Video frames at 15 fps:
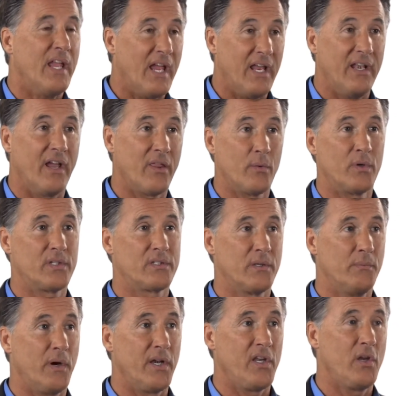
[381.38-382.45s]
In other words,
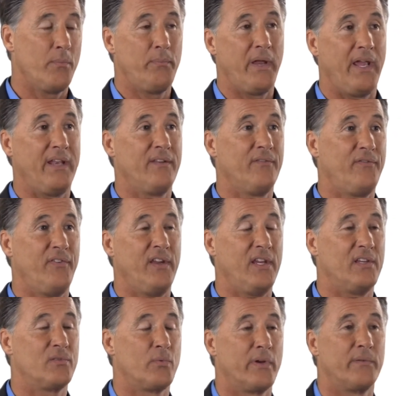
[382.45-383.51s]
the money you paid in
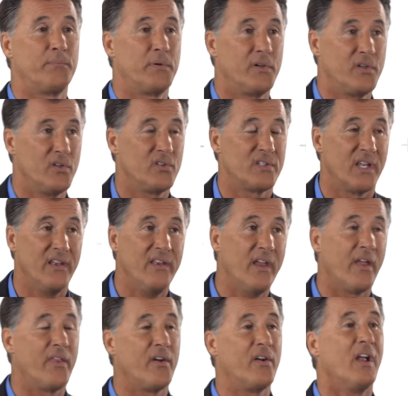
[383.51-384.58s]
fees would have produced
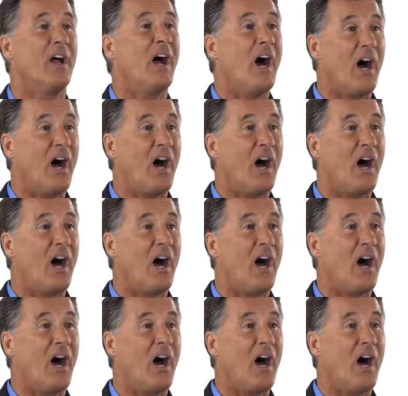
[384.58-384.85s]
another